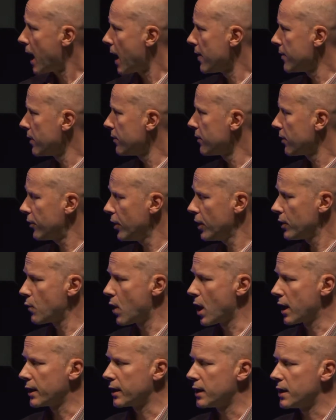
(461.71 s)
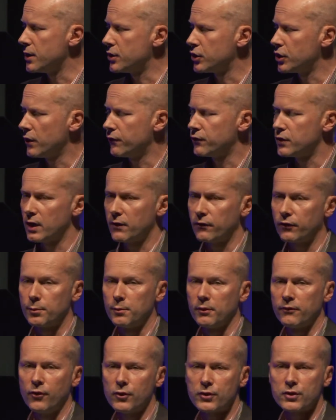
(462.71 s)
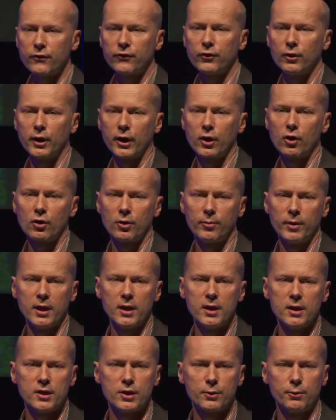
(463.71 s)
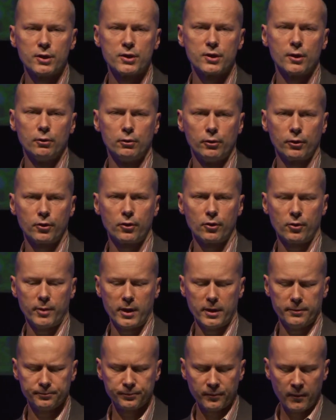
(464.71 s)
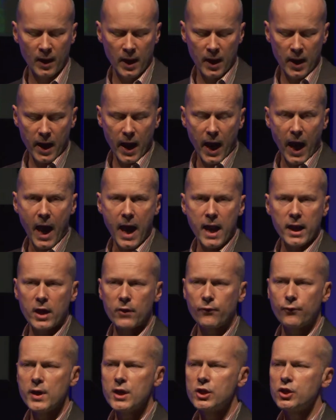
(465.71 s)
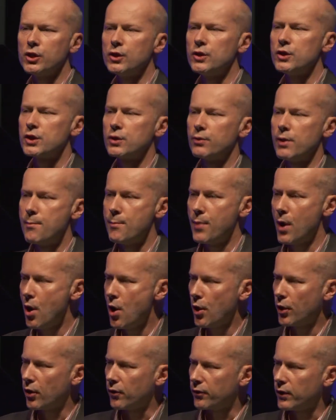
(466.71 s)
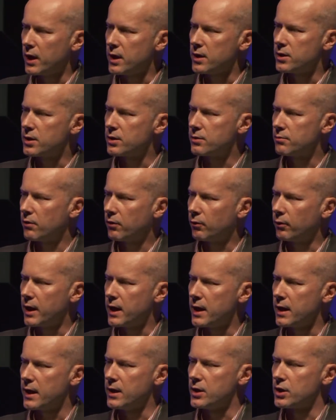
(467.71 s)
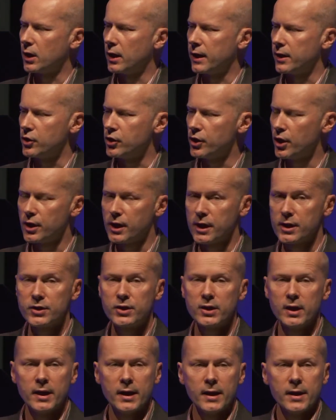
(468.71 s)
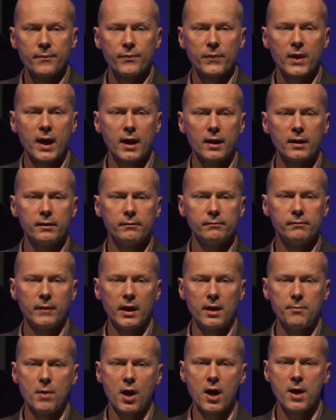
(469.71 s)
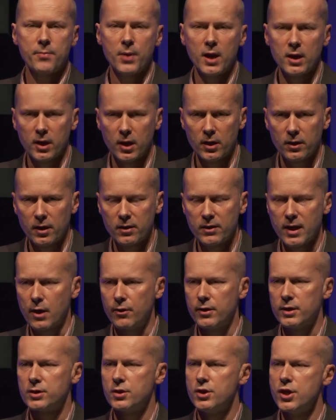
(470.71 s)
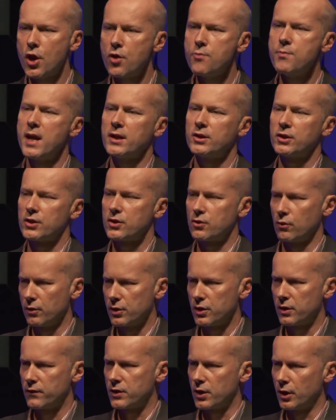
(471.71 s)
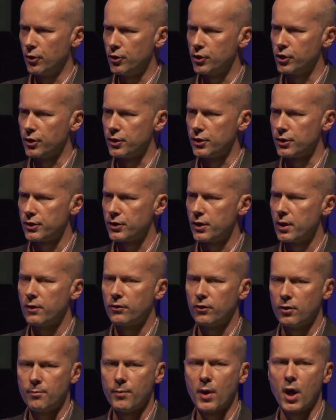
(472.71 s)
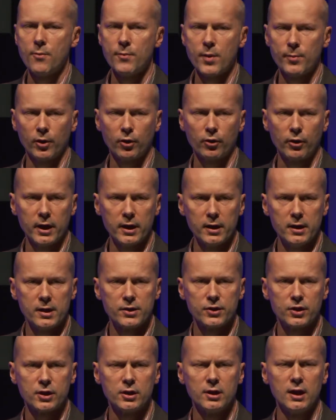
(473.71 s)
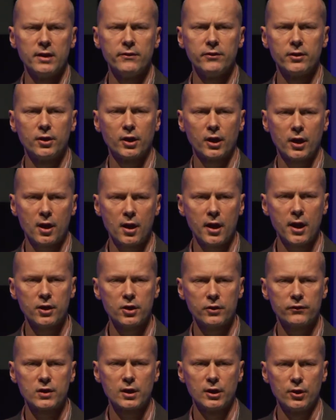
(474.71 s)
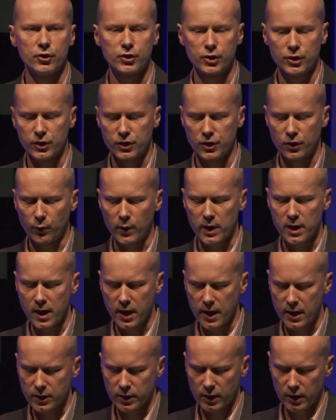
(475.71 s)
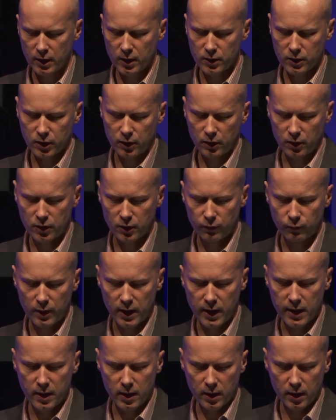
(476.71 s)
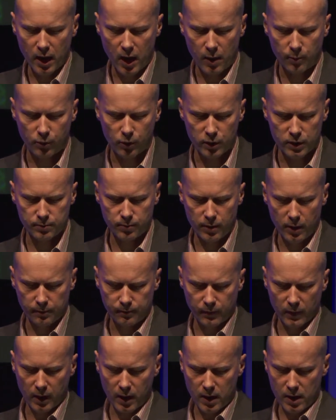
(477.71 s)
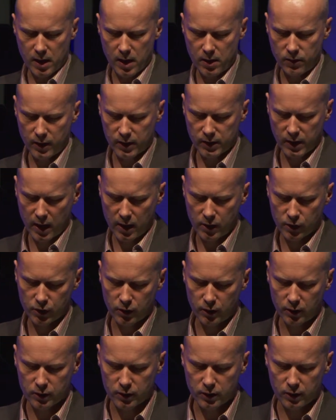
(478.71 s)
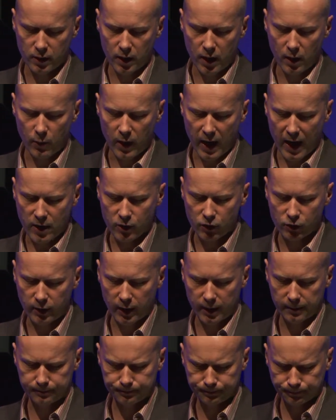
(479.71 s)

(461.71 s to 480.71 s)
And then the third one is shifting from a fossil fuel economy to a solar economy. And if we choose to embark on these three interlinked journeys, then, in my opinion, there is no better source of solutions than biomimicry to deliver the kind of solutions that we need to, to really uh, prosper in, in, this age that uh, we're entering.